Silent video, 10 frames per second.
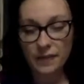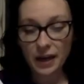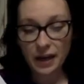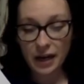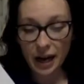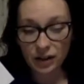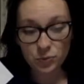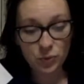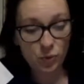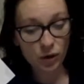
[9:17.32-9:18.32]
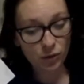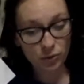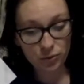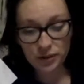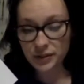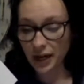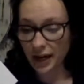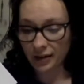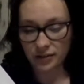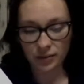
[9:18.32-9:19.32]
then as we work through this, I
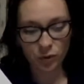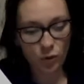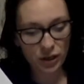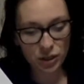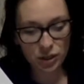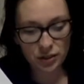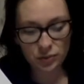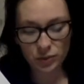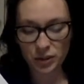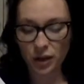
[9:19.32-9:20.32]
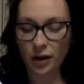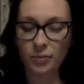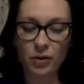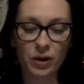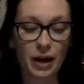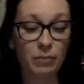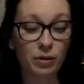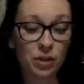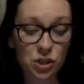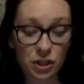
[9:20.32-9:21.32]
ask them questions. We talk about
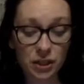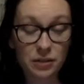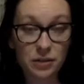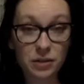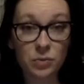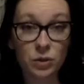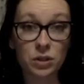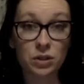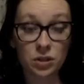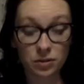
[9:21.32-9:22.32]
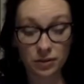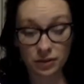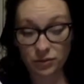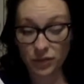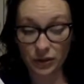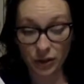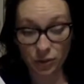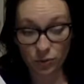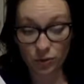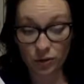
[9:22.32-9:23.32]
abolitionists, which is very
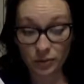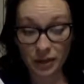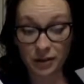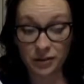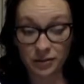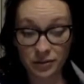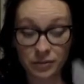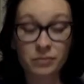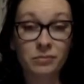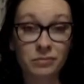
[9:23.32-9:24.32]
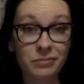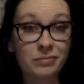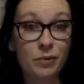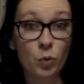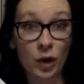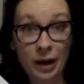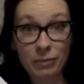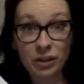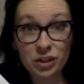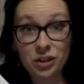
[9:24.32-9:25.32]
cool because we're
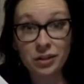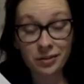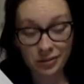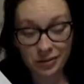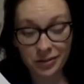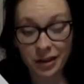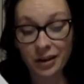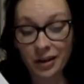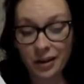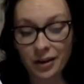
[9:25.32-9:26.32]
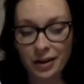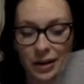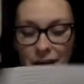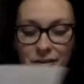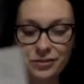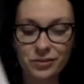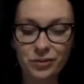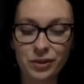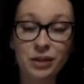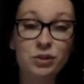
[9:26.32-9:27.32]
abolitionists. And so
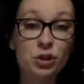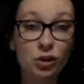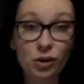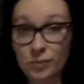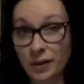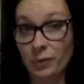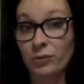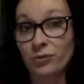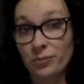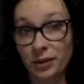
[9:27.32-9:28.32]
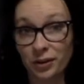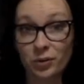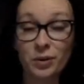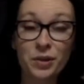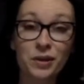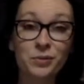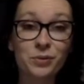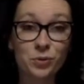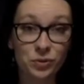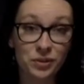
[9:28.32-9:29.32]
that term they were familiar with, and it was
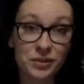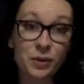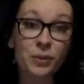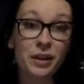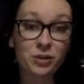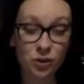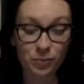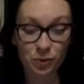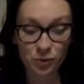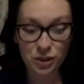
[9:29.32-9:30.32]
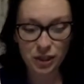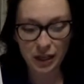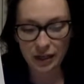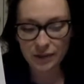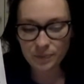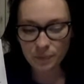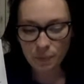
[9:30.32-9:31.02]
cool to see where that term originated.